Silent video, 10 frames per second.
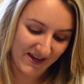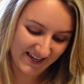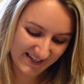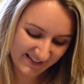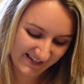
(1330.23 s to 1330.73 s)

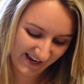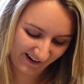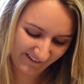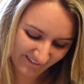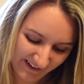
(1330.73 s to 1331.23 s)

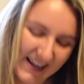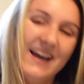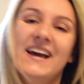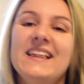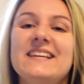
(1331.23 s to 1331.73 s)
So
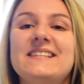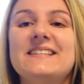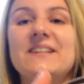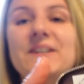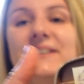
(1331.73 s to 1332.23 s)
this
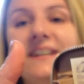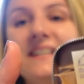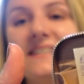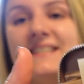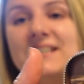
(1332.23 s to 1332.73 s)
is the current
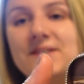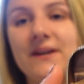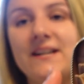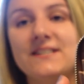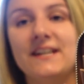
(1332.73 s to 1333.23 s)

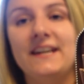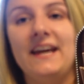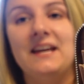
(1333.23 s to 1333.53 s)
situation